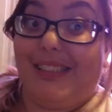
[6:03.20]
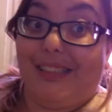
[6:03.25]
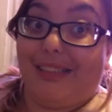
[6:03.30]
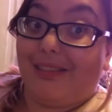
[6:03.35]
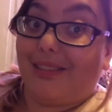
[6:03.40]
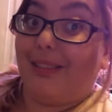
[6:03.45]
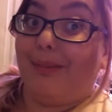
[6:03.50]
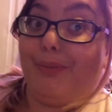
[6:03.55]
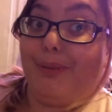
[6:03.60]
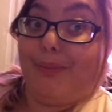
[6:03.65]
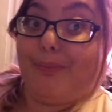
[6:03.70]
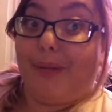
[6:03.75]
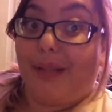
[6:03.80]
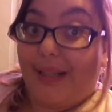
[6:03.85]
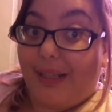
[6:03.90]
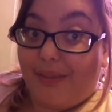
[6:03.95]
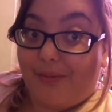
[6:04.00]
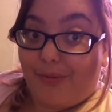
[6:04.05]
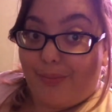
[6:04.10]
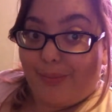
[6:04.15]
still gonna be
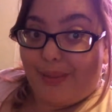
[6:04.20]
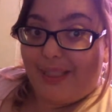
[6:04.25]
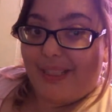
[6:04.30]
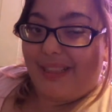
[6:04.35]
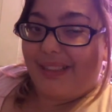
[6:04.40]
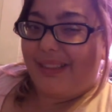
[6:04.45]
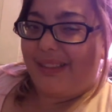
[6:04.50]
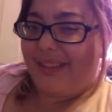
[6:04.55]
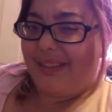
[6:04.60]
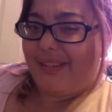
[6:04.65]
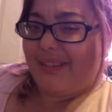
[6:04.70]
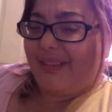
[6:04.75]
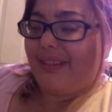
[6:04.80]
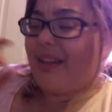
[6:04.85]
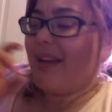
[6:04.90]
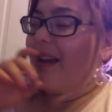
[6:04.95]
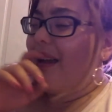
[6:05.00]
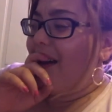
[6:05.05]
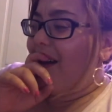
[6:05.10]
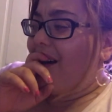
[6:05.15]
playing for me.
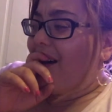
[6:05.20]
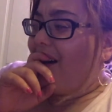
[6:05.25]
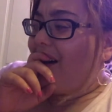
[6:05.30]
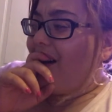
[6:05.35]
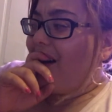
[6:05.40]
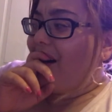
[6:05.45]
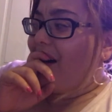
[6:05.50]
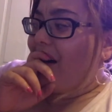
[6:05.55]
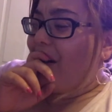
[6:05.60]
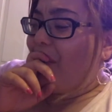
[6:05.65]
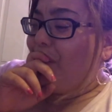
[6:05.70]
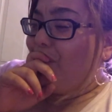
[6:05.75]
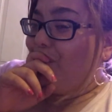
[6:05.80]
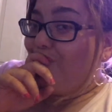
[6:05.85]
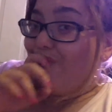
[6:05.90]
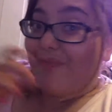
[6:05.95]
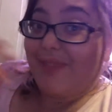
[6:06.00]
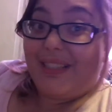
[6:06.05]
I, um,